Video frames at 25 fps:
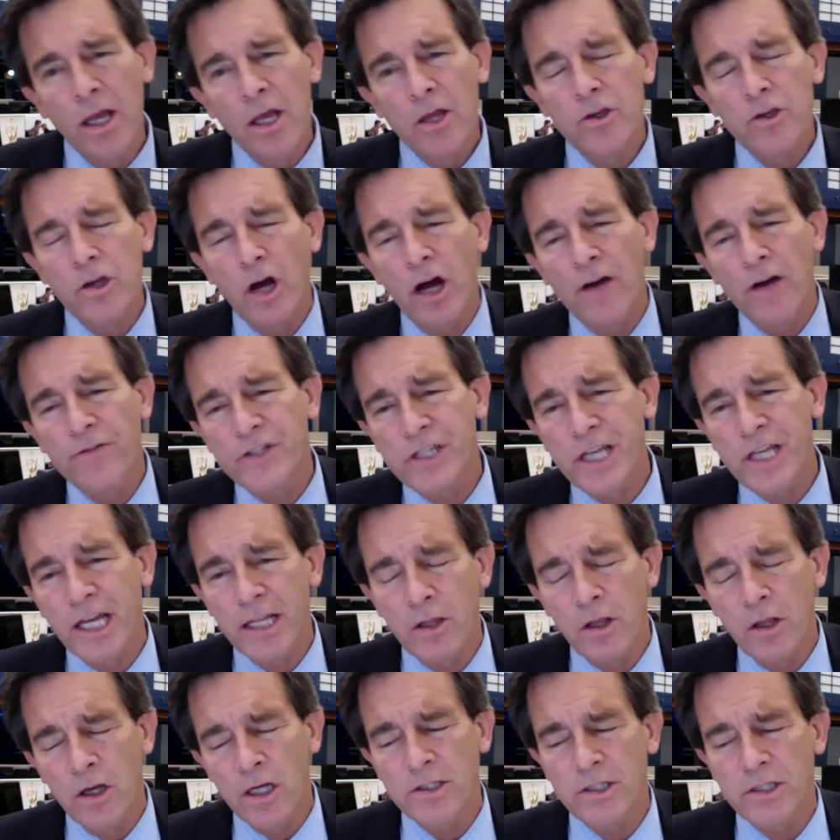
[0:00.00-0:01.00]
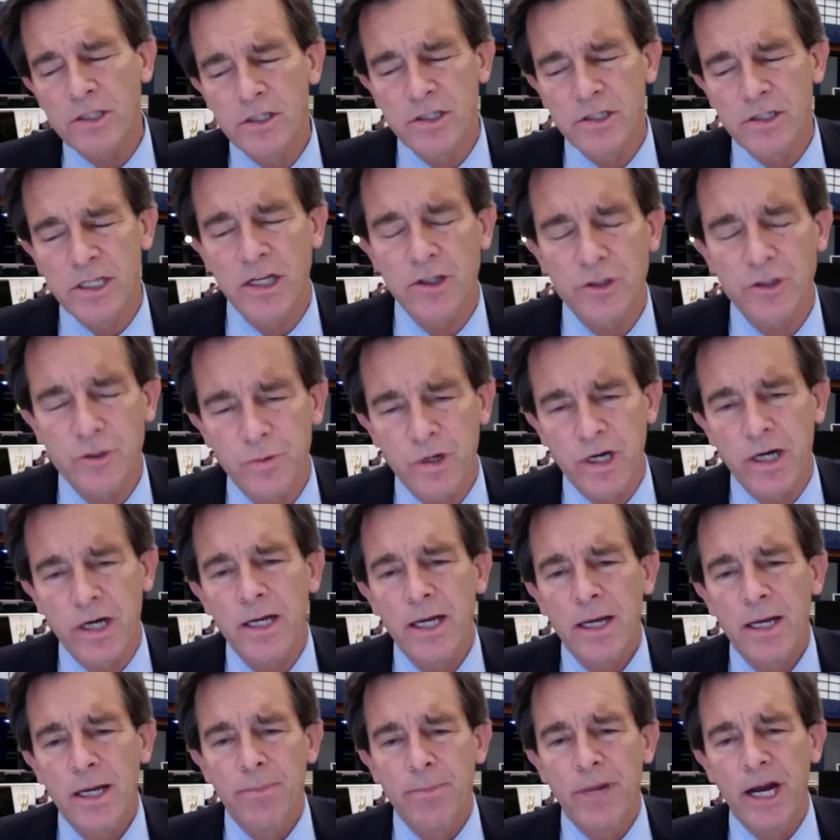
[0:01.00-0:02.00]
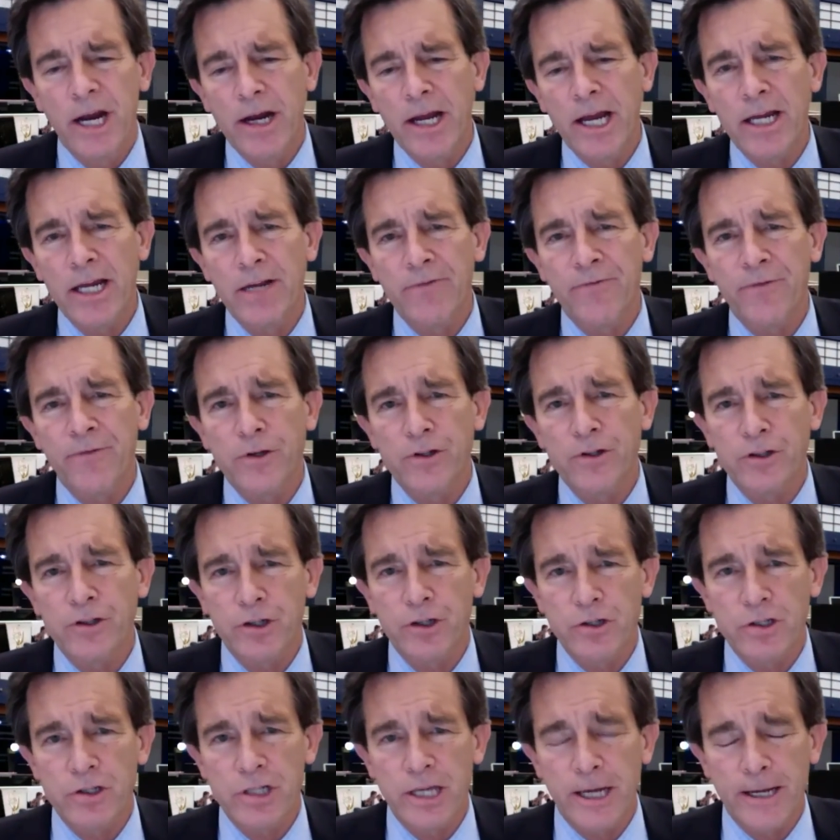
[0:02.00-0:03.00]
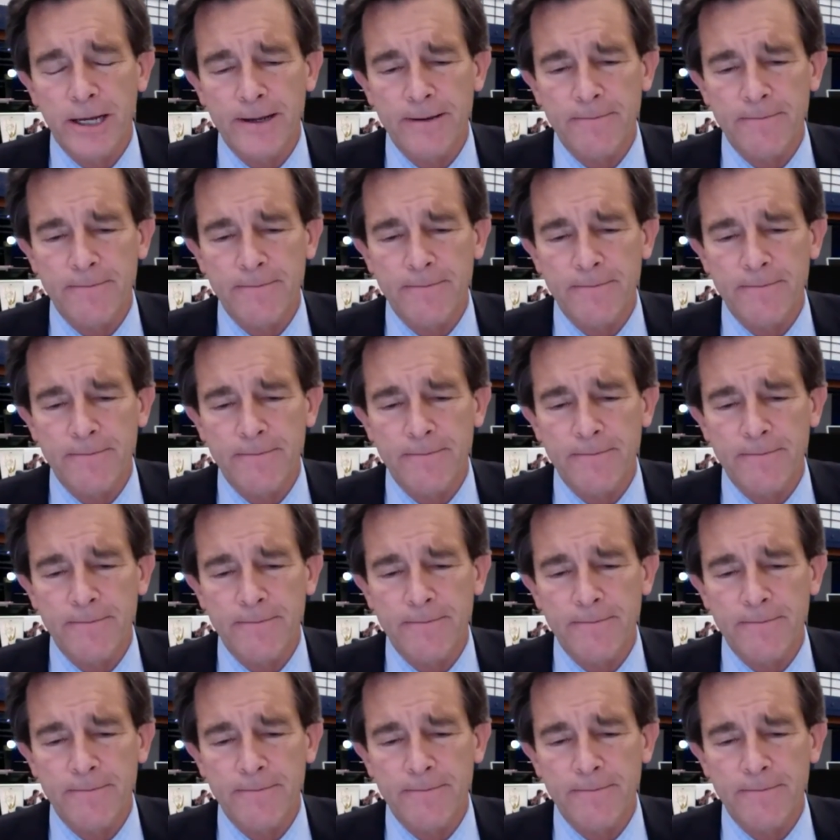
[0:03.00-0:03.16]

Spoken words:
to offset losses elsewhere. Mariana, first your take.